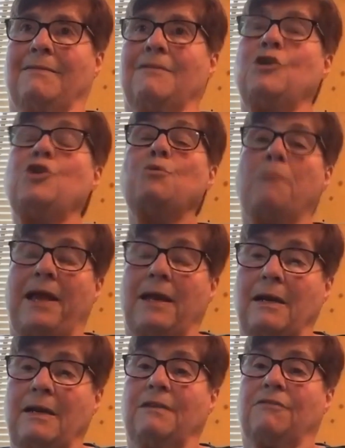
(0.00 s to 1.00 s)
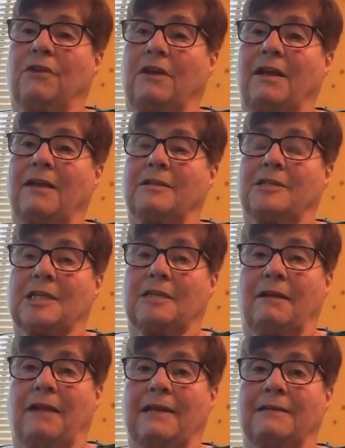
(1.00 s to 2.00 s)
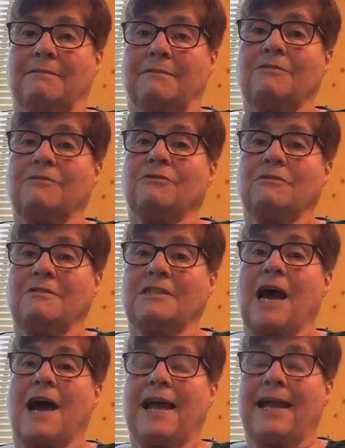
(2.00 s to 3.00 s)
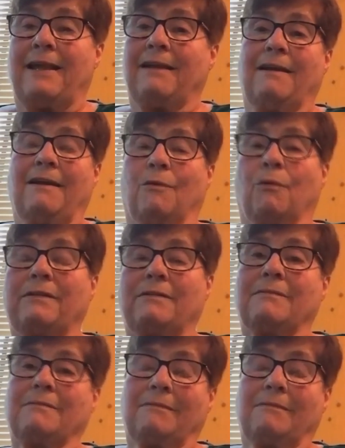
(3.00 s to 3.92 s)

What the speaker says: humanity of the kids and tie what